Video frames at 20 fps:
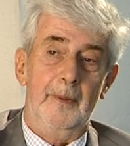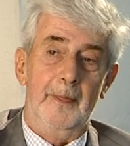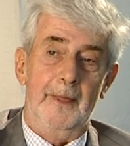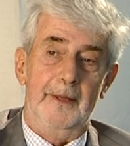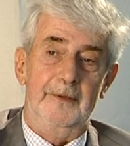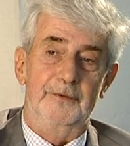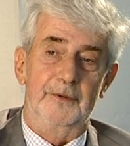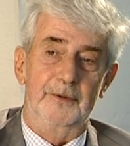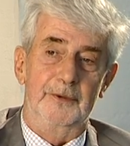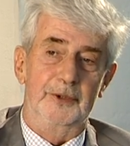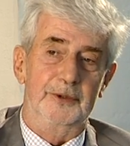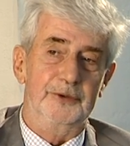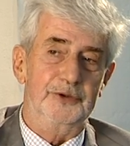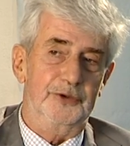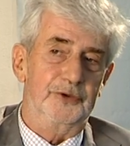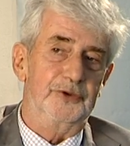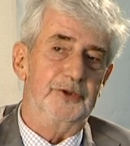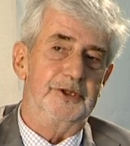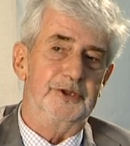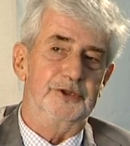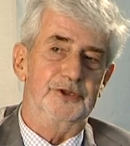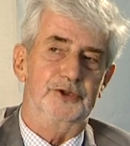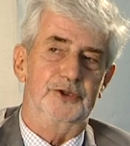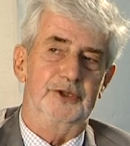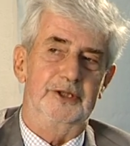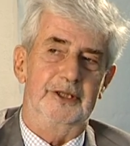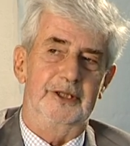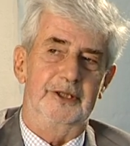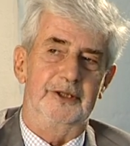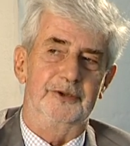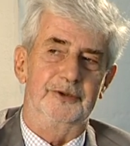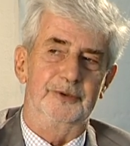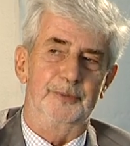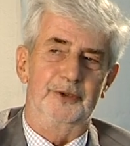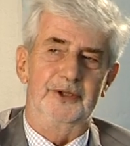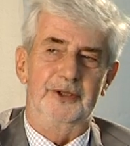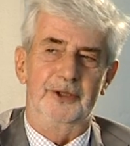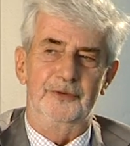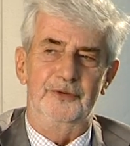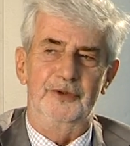So those three strands,
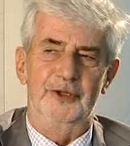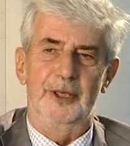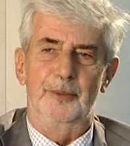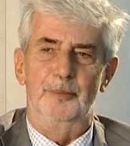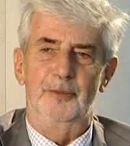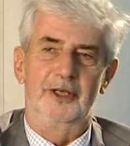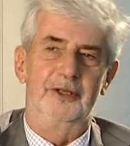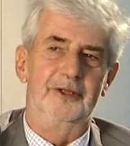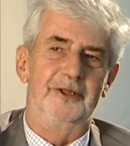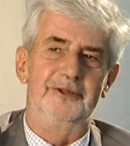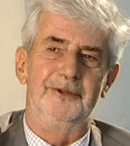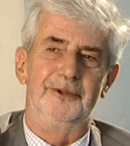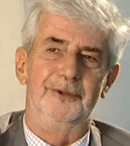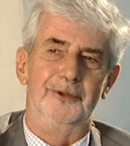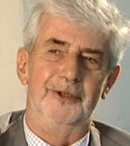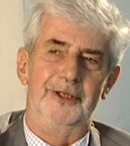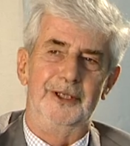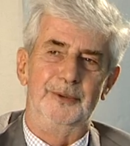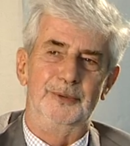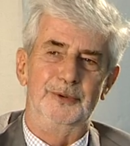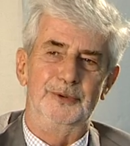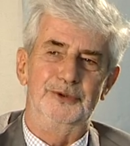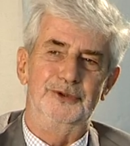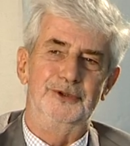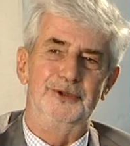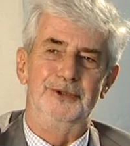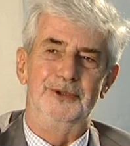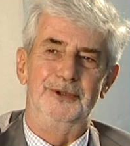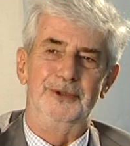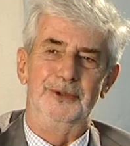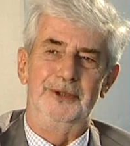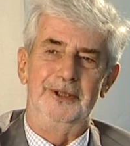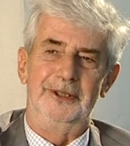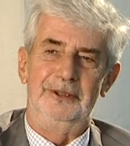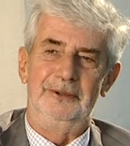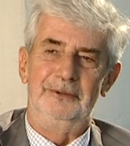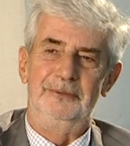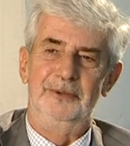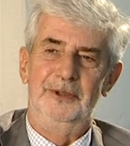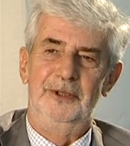but don't forget behind all that, we were still
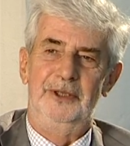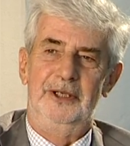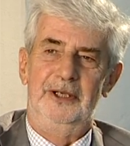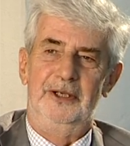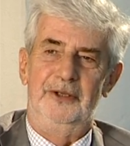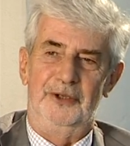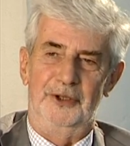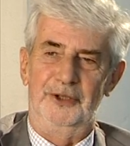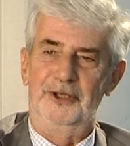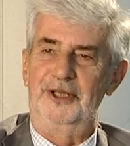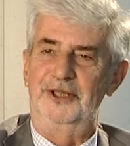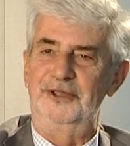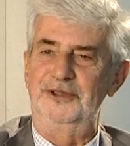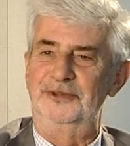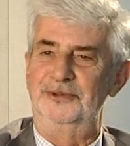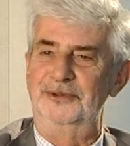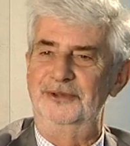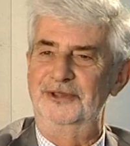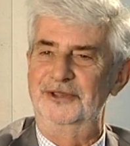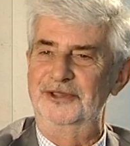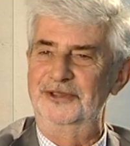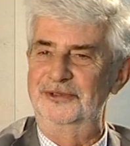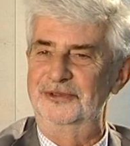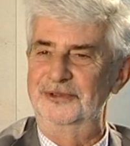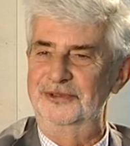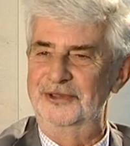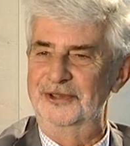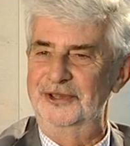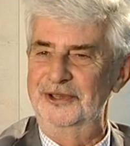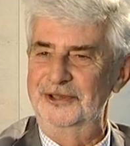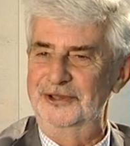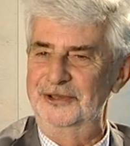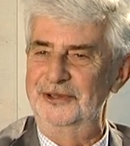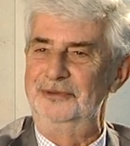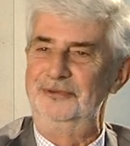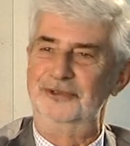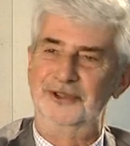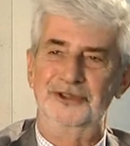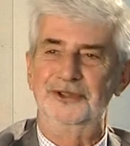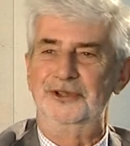doing the occasional crystal structure,
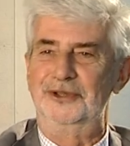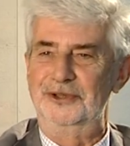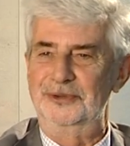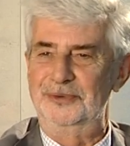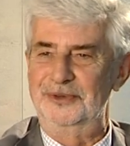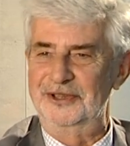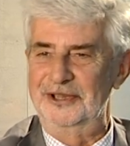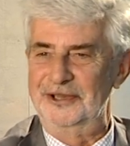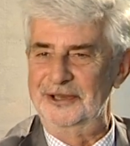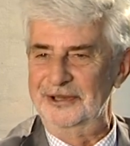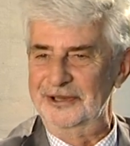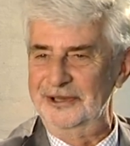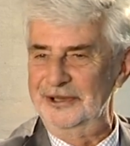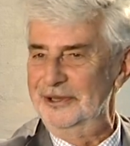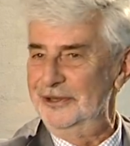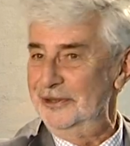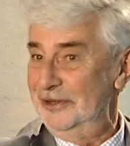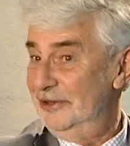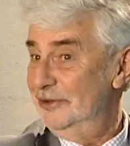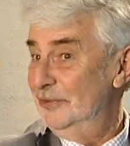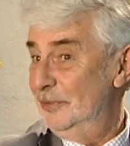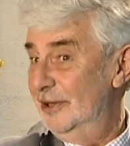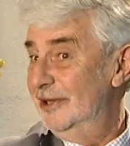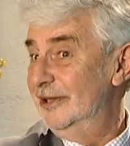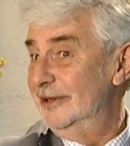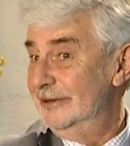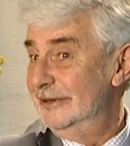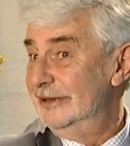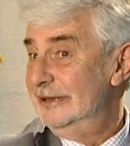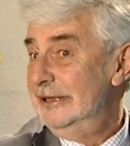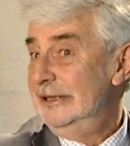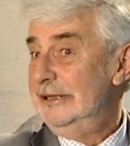and research was going on as well.